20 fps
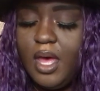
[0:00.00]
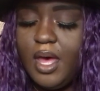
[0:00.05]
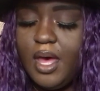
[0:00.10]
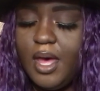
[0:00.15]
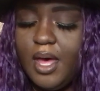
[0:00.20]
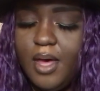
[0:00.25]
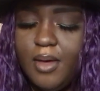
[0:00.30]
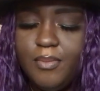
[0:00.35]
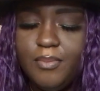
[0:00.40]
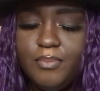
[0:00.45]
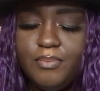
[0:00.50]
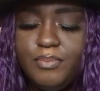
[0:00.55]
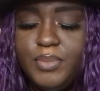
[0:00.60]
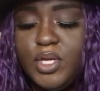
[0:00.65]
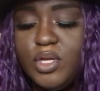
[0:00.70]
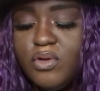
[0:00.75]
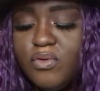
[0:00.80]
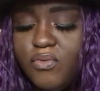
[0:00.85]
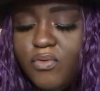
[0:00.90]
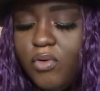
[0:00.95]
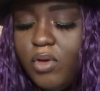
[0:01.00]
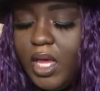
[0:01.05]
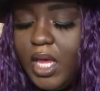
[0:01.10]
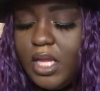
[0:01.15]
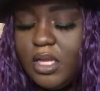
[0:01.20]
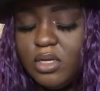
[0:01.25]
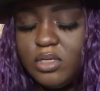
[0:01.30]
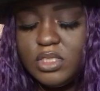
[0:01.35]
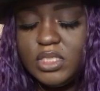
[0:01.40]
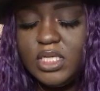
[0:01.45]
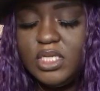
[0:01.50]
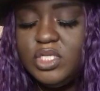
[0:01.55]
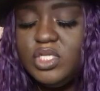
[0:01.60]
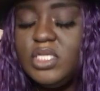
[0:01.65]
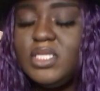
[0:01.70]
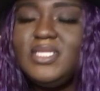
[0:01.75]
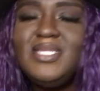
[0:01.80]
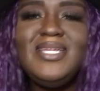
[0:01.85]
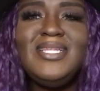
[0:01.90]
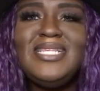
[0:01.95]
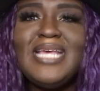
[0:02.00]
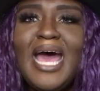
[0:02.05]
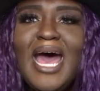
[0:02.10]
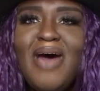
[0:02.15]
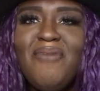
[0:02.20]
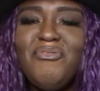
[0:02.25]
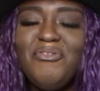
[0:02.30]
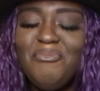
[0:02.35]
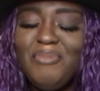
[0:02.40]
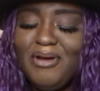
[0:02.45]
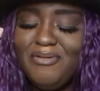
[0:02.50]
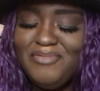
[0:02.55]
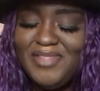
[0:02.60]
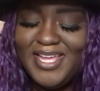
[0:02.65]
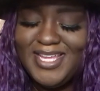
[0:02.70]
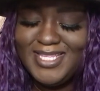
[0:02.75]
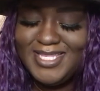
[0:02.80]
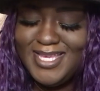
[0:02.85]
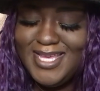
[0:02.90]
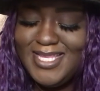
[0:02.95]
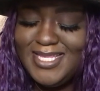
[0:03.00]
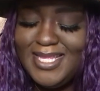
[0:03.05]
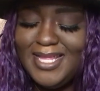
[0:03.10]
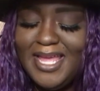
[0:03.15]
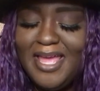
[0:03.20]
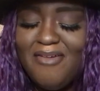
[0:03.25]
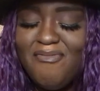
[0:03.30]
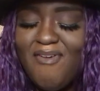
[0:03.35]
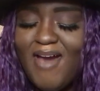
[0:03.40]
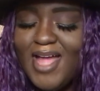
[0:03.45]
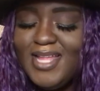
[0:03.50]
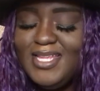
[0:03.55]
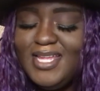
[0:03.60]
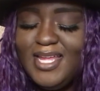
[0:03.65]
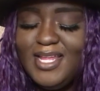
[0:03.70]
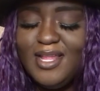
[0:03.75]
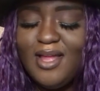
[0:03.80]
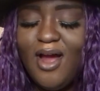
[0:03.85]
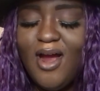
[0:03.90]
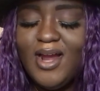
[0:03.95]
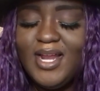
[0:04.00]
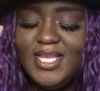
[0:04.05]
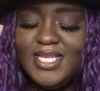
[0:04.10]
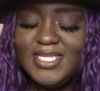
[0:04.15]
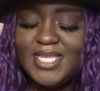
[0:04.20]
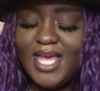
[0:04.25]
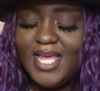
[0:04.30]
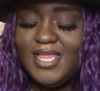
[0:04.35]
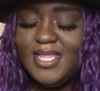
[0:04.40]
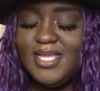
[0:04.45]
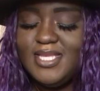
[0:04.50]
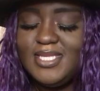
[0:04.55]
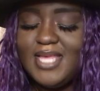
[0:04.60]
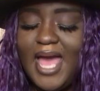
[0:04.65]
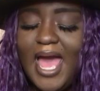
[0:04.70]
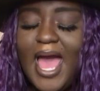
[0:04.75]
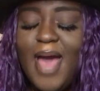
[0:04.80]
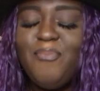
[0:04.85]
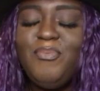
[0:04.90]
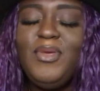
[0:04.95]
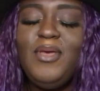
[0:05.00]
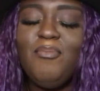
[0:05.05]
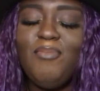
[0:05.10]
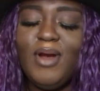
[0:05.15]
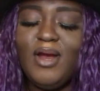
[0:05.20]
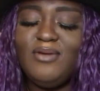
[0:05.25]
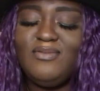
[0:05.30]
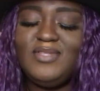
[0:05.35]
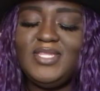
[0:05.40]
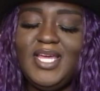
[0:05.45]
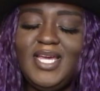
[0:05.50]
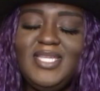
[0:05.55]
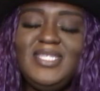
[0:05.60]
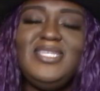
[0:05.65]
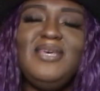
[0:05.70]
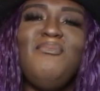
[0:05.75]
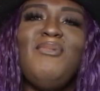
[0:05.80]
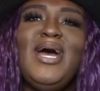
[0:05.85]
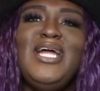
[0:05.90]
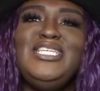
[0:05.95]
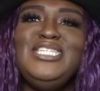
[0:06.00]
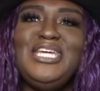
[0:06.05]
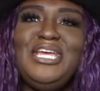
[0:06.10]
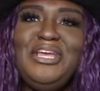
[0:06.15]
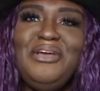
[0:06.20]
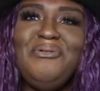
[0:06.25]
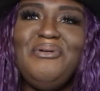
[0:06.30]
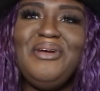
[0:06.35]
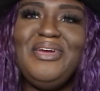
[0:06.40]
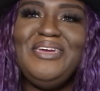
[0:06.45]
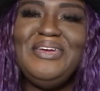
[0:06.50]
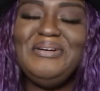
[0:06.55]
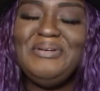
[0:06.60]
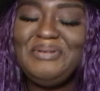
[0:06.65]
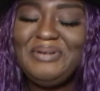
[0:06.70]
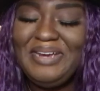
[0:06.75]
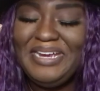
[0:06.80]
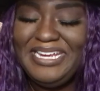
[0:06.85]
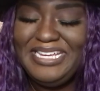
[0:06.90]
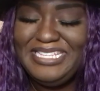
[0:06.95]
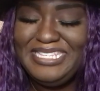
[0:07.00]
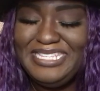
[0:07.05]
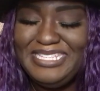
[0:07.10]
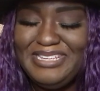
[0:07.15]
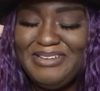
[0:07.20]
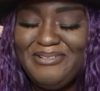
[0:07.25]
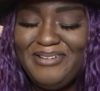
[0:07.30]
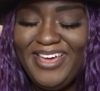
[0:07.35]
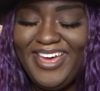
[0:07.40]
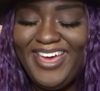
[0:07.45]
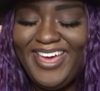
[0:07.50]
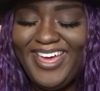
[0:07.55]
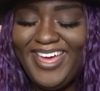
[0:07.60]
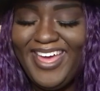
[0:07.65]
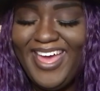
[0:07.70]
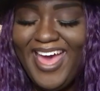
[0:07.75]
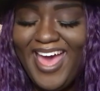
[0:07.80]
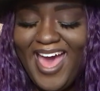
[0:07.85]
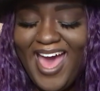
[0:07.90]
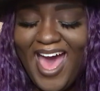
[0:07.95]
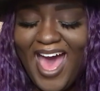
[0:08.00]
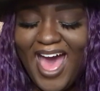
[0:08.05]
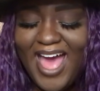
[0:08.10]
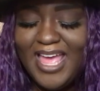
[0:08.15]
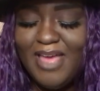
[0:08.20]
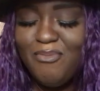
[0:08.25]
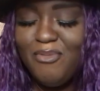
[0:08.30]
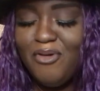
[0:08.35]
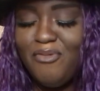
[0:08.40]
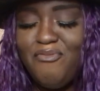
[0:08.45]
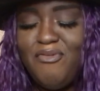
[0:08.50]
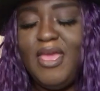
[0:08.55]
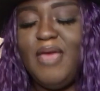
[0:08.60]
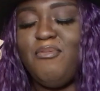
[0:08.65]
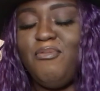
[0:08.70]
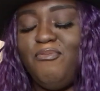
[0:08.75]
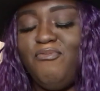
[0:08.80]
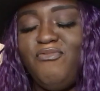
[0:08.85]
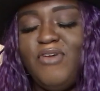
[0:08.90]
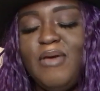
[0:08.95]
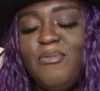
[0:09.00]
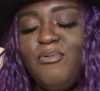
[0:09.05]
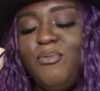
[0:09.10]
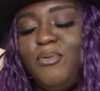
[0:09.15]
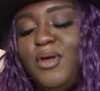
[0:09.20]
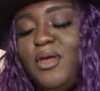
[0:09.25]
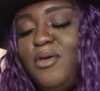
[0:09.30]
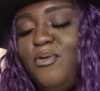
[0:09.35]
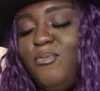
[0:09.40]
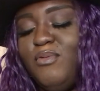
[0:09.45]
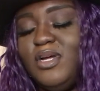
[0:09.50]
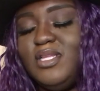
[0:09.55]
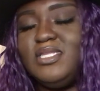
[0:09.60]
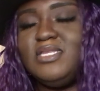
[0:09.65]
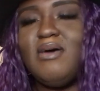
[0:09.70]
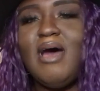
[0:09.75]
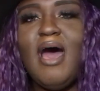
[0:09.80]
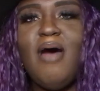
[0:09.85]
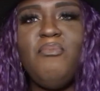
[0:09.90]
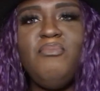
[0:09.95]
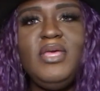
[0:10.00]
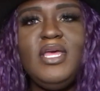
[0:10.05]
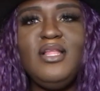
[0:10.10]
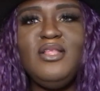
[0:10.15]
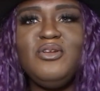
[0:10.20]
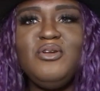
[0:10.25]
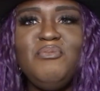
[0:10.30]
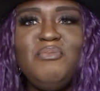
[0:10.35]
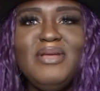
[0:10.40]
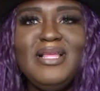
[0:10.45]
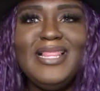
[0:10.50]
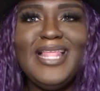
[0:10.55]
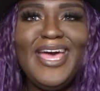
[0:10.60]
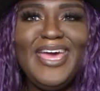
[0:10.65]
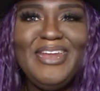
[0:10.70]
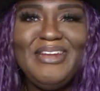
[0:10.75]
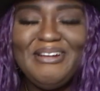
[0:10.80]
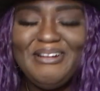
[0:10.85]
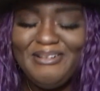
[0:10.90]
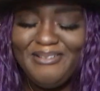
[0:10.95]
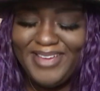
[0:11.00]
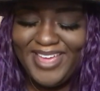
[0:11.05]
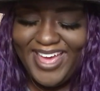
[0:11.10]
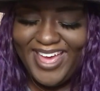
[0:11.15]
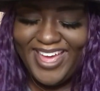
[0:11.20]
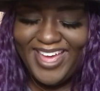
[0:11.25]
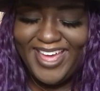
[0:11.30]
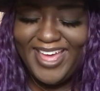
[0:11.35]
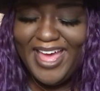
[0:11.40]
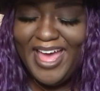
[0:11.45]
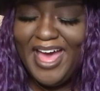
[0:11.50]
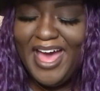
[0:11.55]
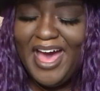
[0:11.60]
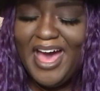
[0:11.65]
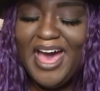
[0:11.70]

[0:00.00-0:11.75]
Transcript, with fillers: um, beautiful energy just in time for birthday season. If I didn't already say this, happy birthday to my January Aquarius is okay. I am a Feb February one, so I'll be a little bit later, okay?